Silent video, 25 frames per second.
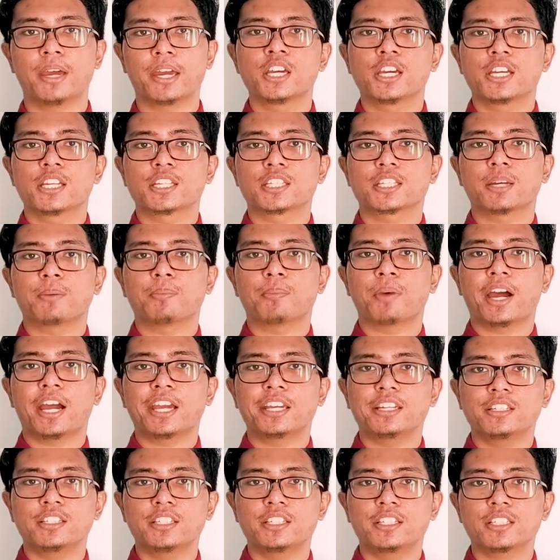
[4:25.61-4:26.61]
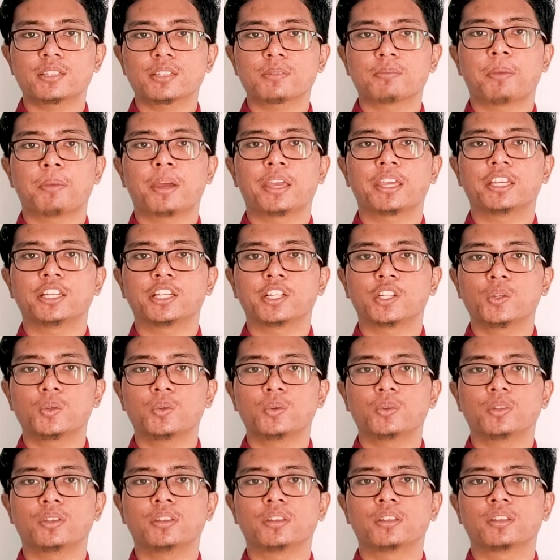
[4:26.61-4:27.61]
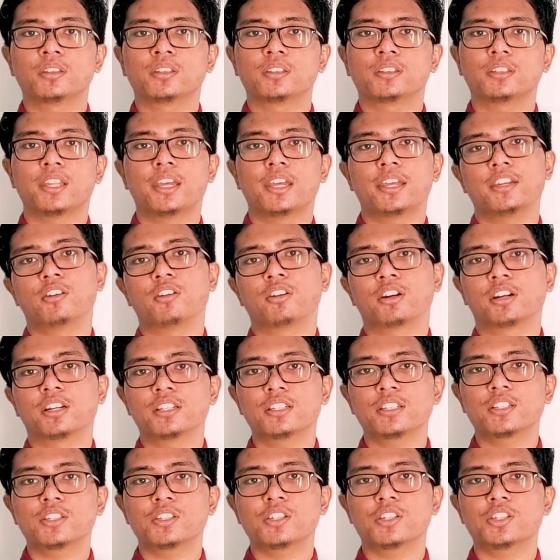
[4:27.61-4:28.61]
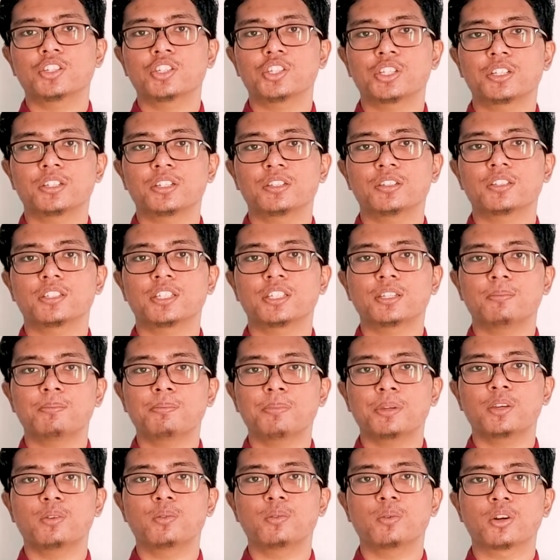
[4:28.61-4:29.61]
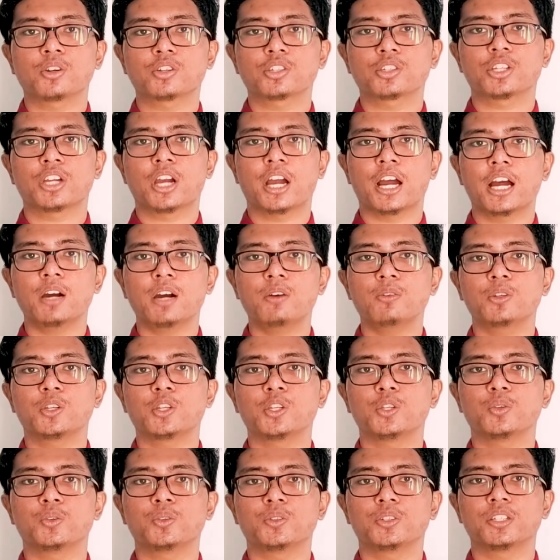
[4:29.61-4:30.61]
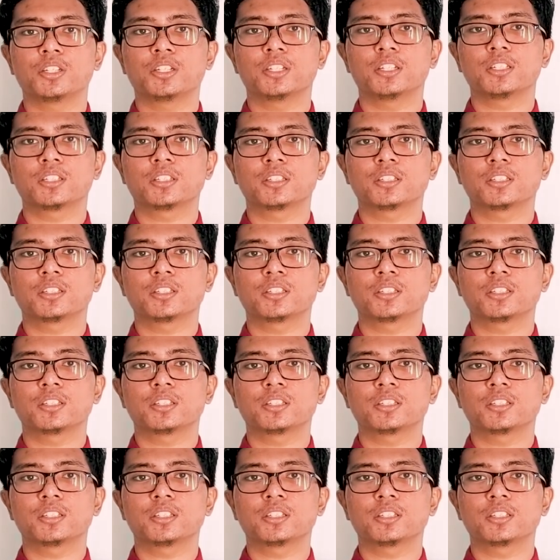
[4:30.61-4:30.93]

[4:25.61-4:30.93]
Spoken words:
Some ideas might include that the organization simply watch how the users